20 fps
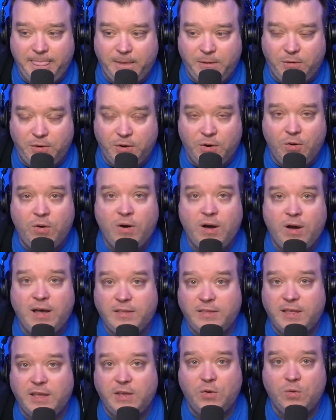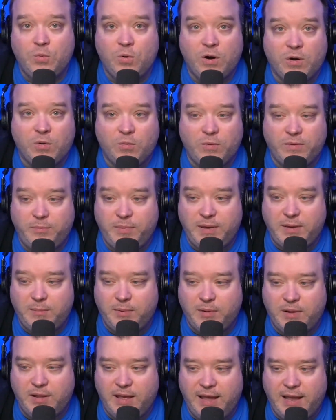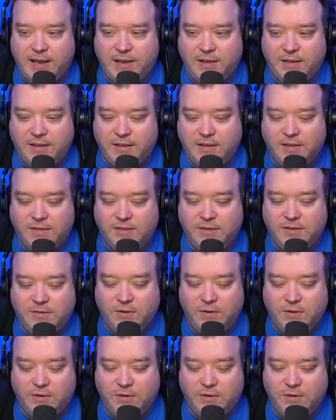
you know how, that you work with people and to